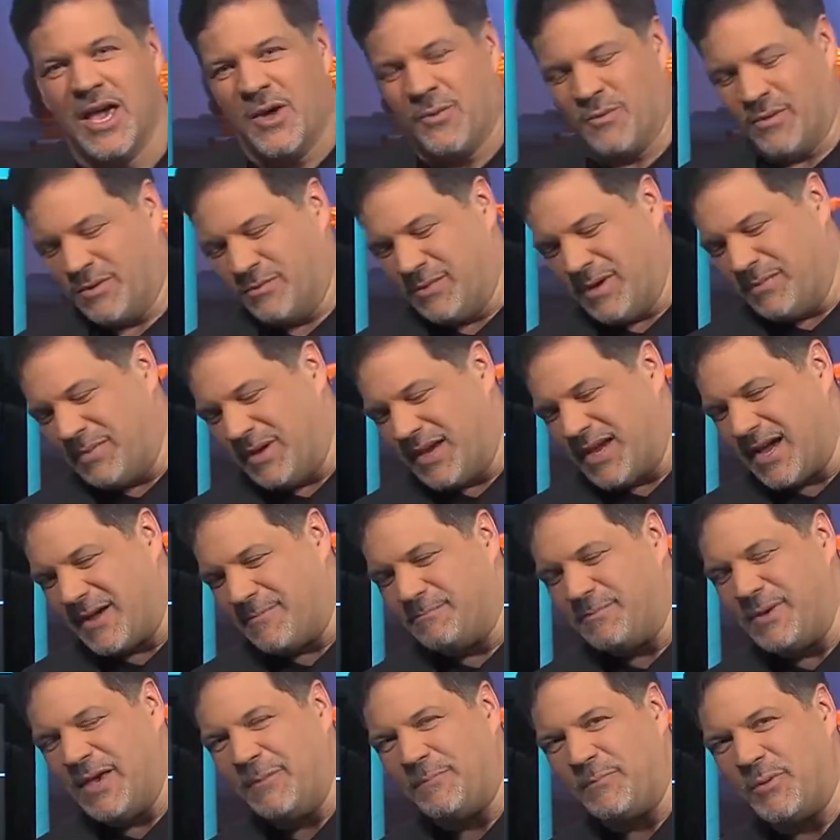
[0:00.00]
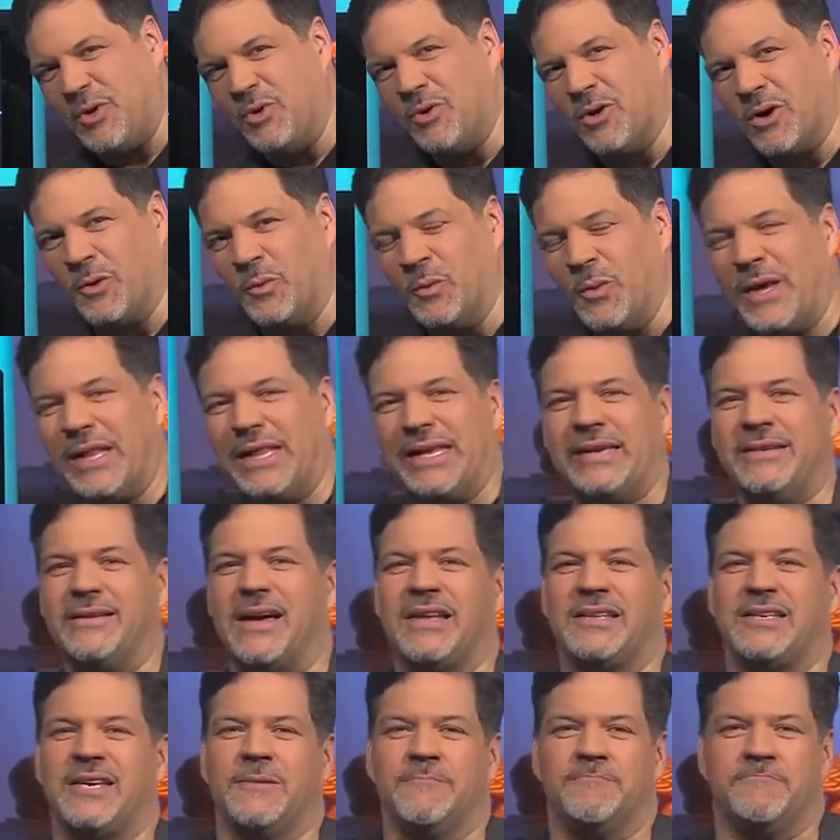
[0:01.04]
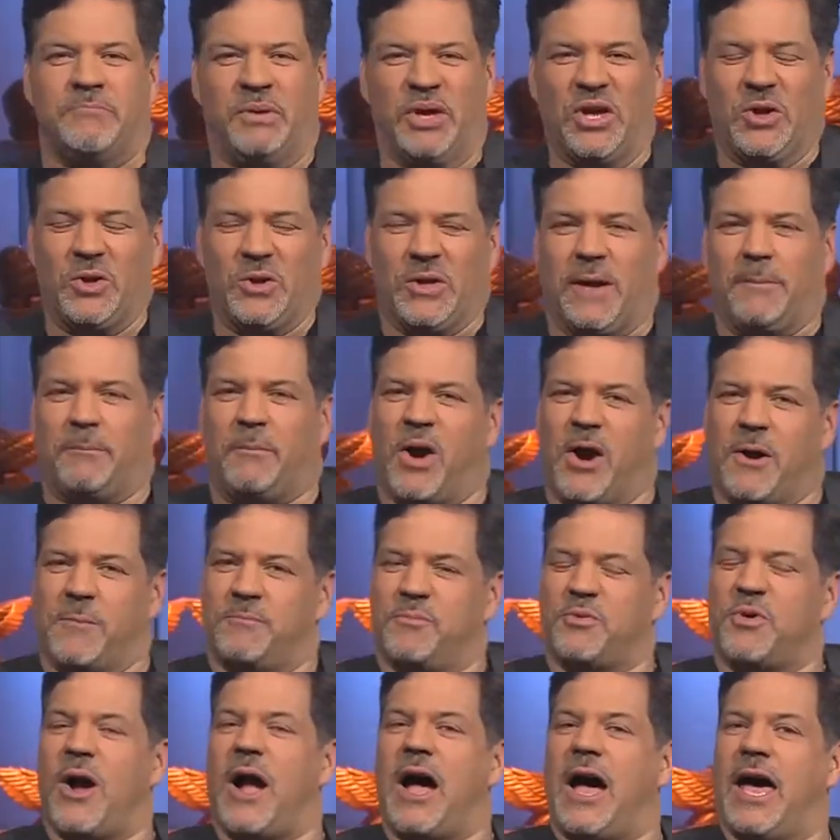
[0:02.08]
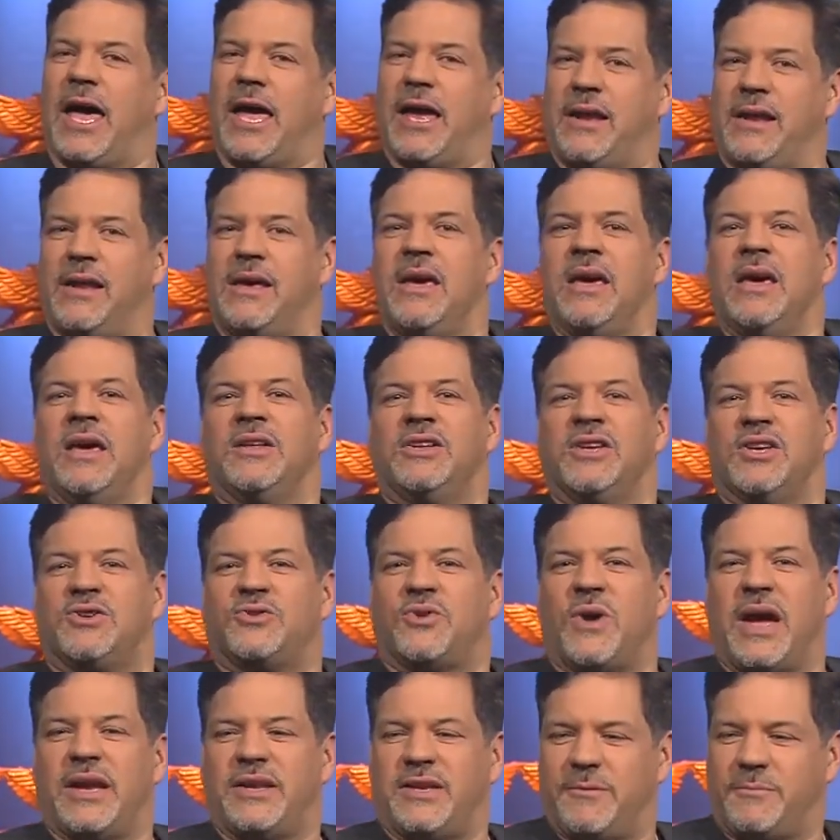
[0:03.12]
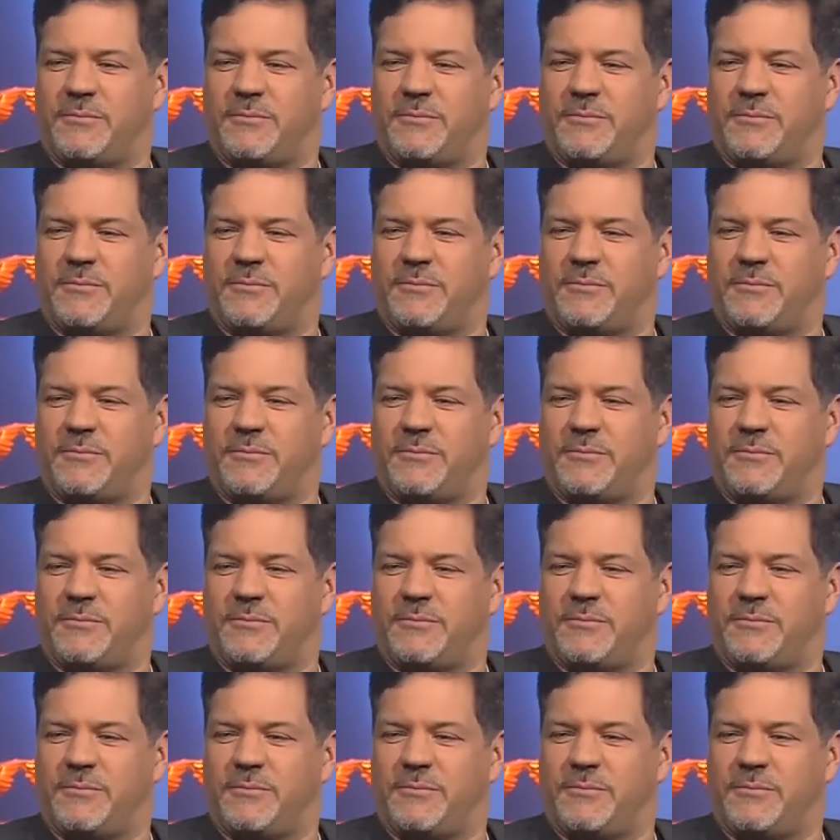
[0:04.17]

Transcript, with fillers: when we become people who are willing not to build up our pride to try to